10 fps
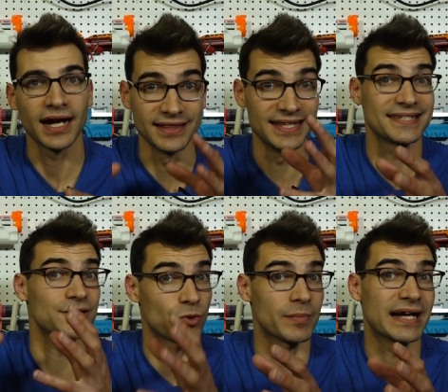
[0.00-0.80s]
and this
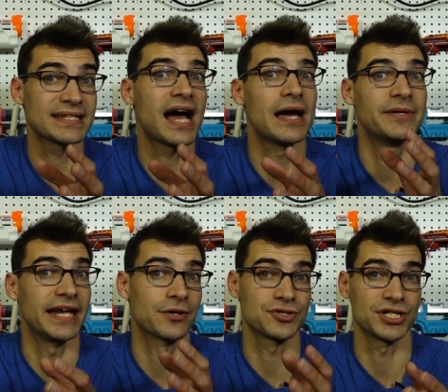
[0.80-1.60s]
is where my time and
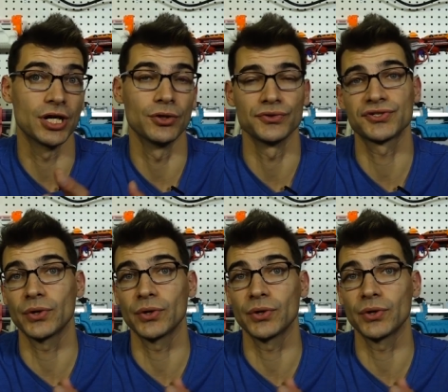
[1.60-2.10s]
energy goes.